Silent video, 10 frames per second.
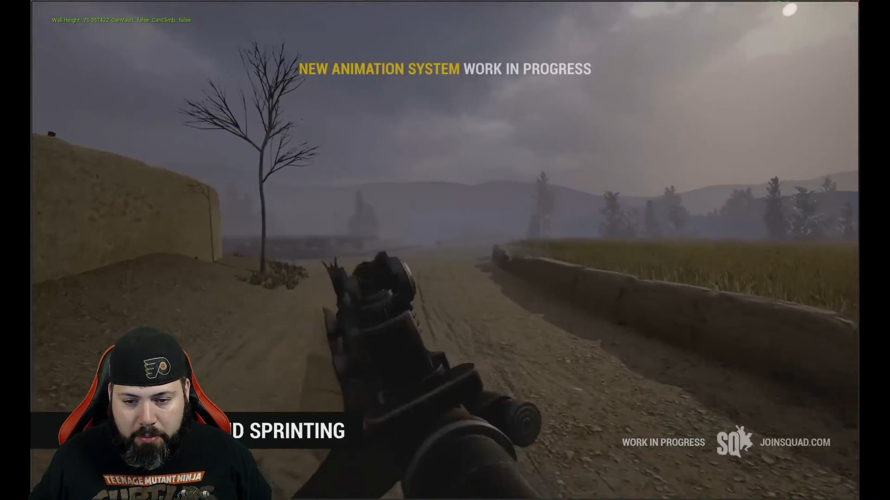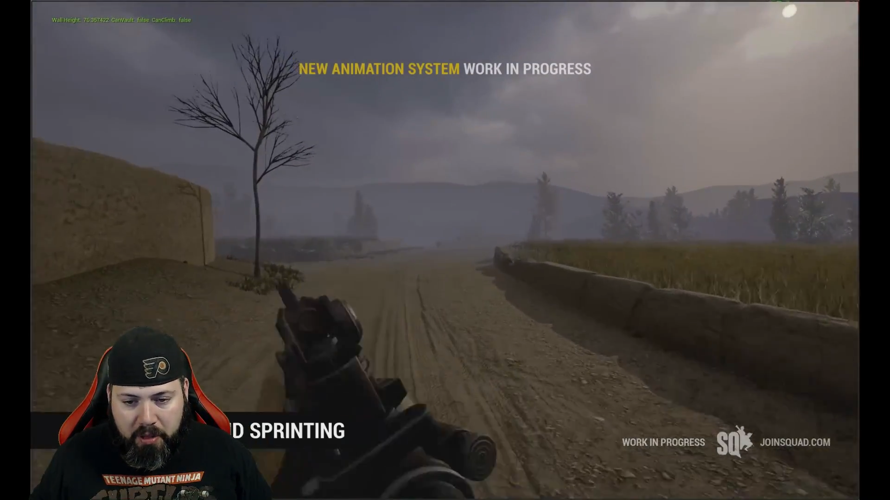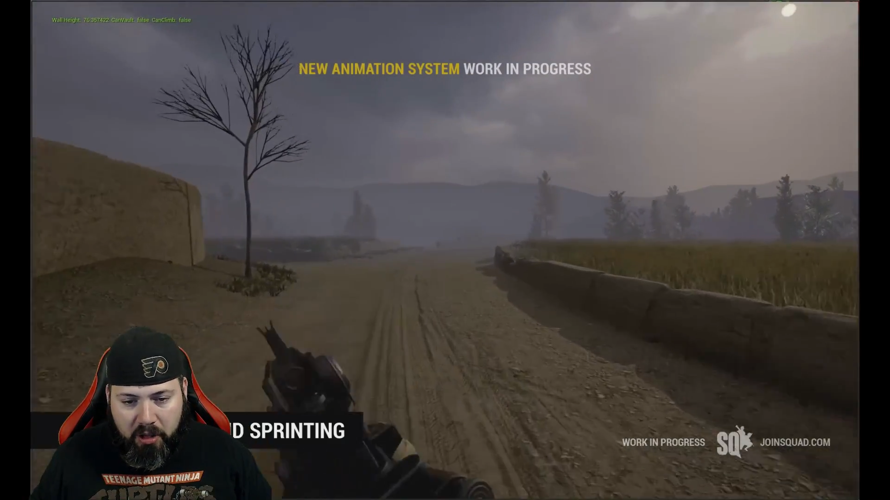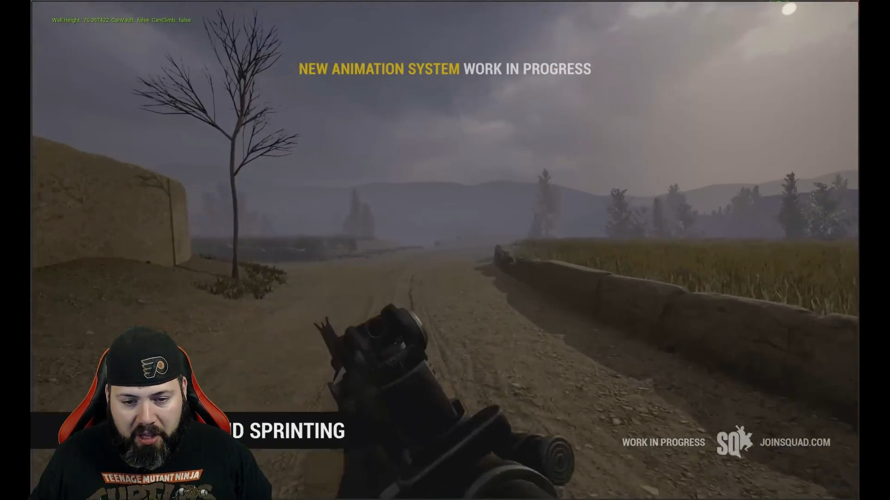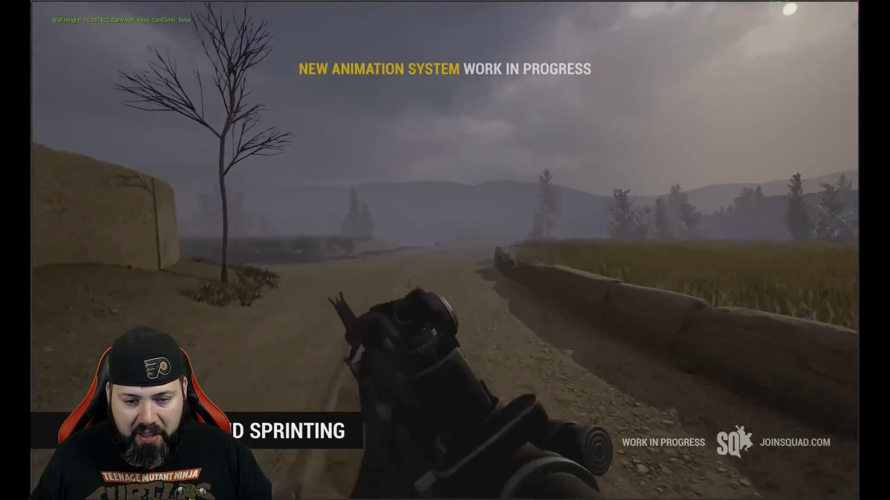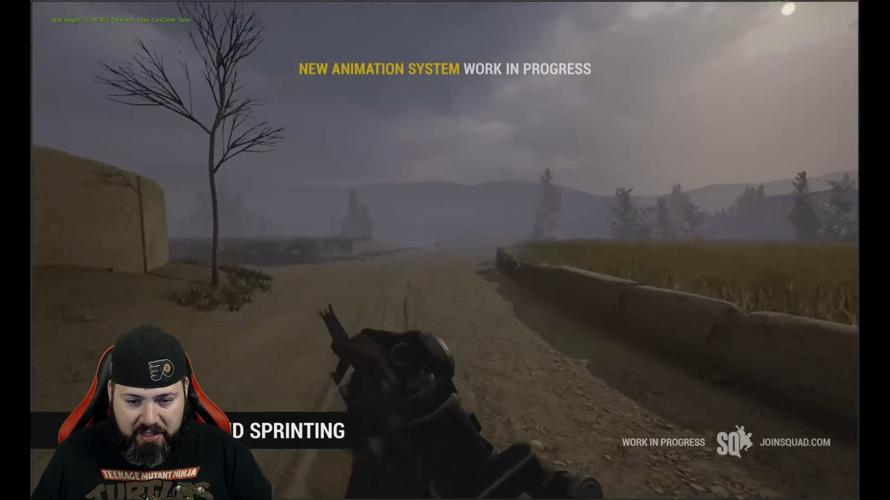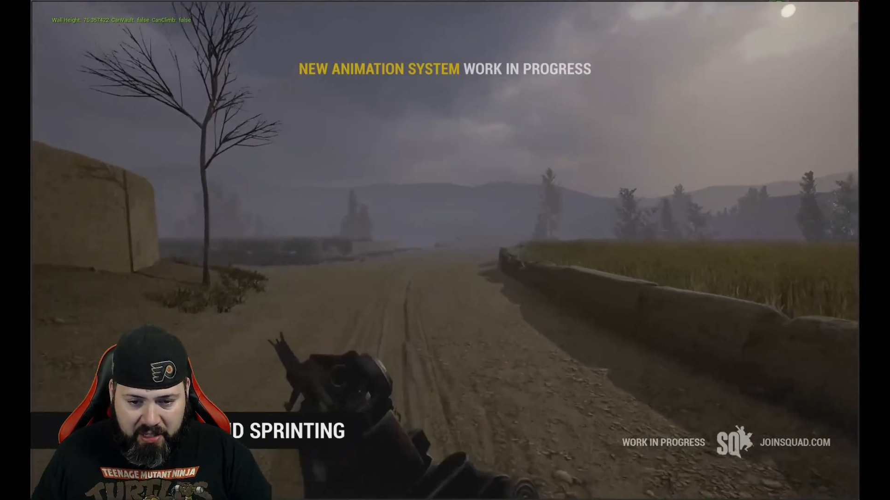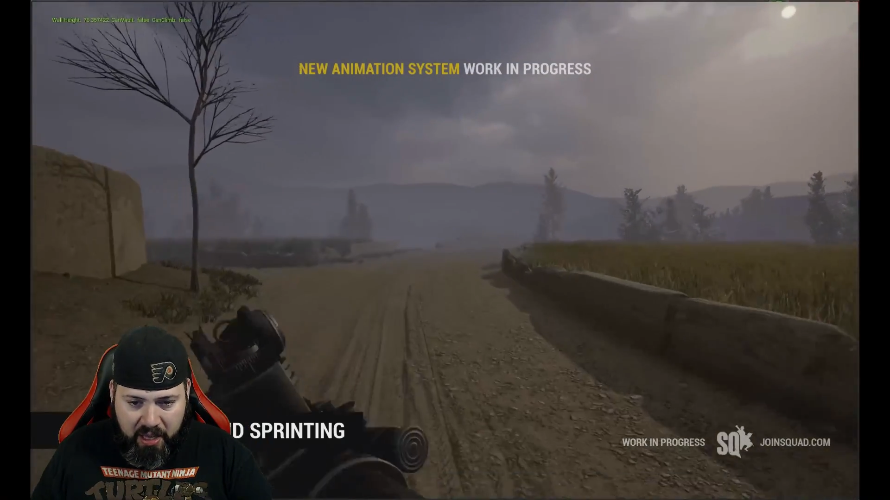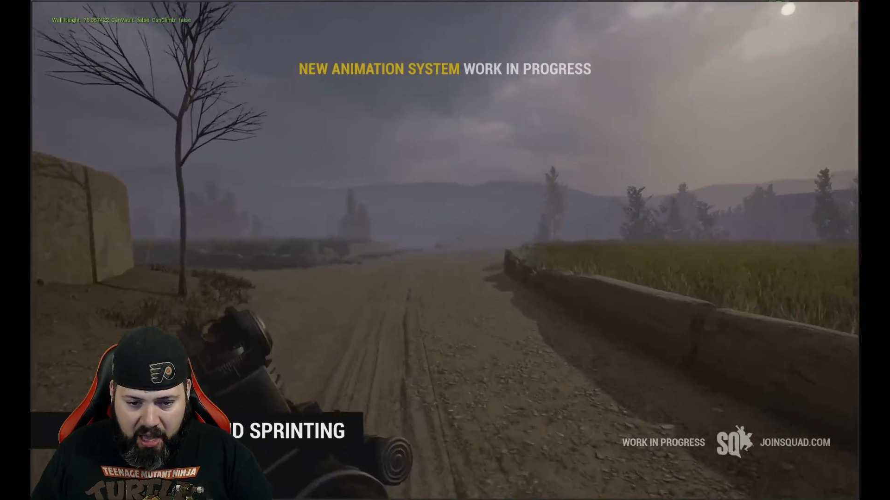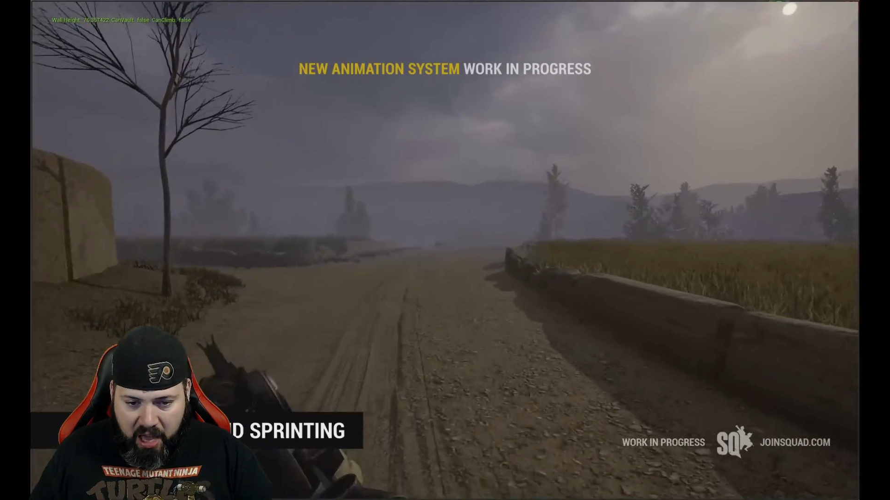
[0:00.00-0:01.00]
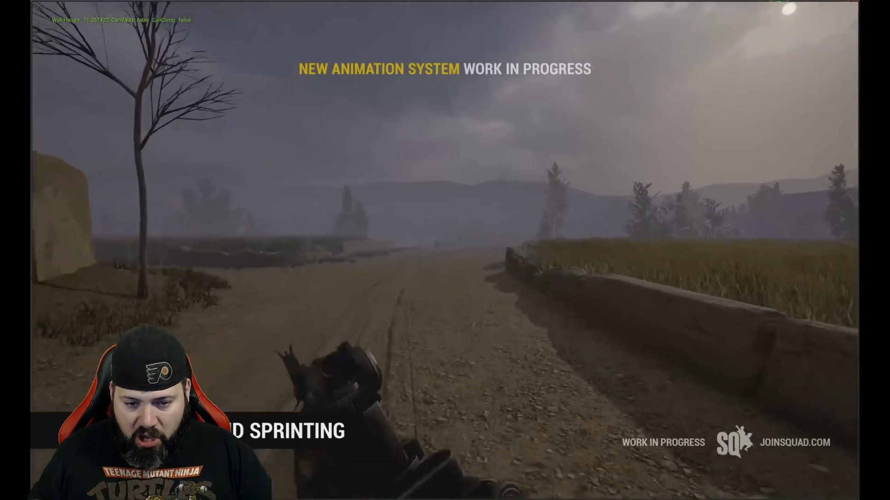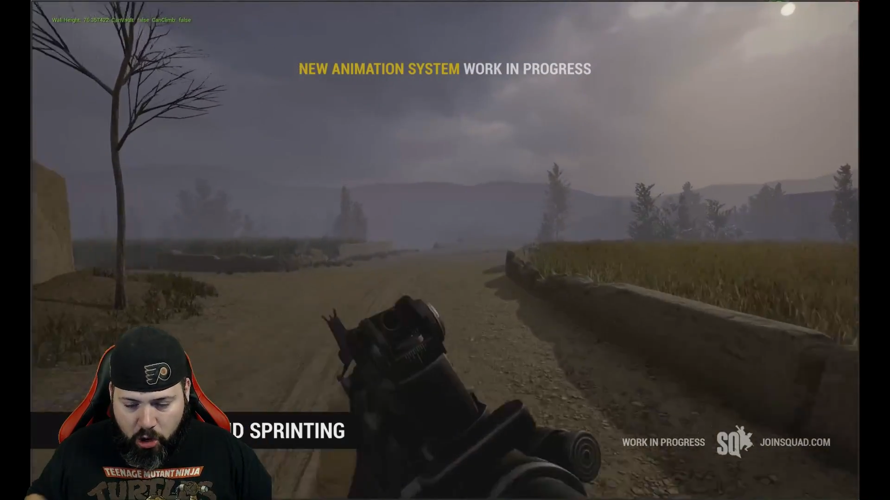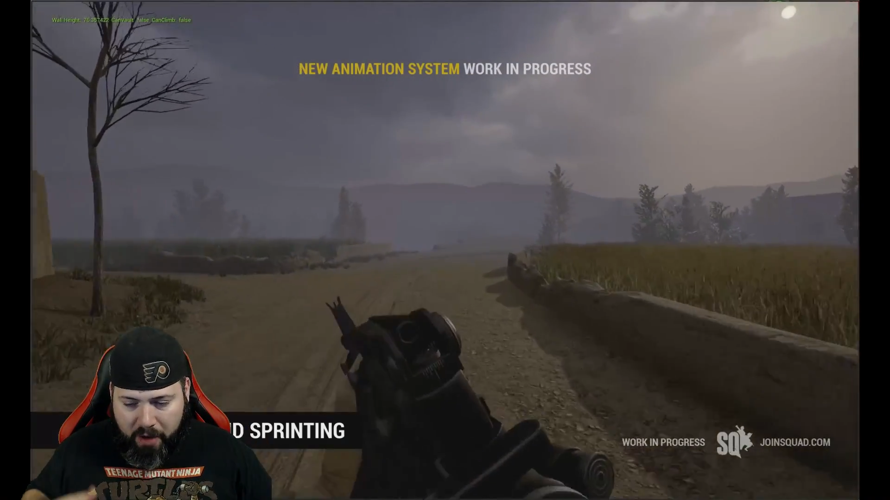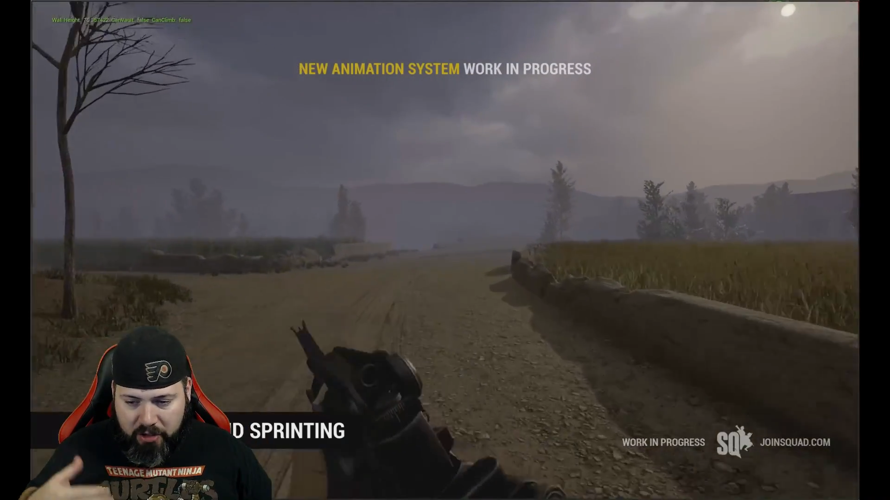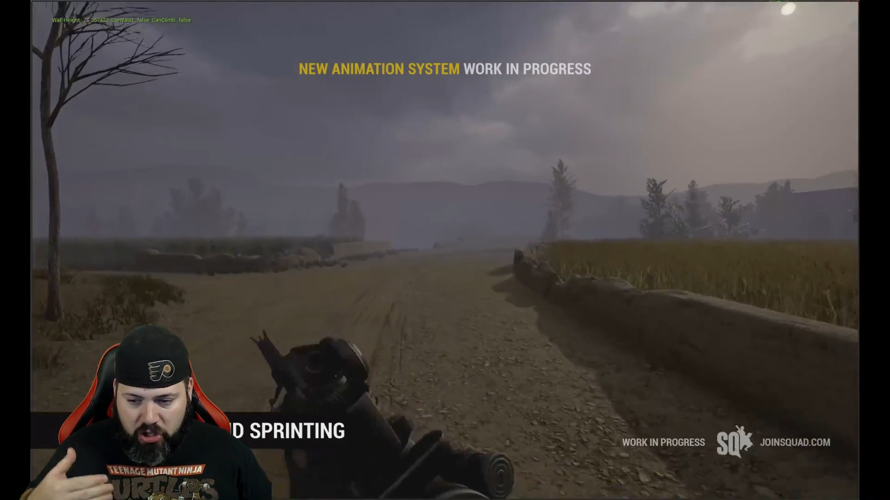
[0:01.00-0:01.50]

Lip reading: But look at this. You have a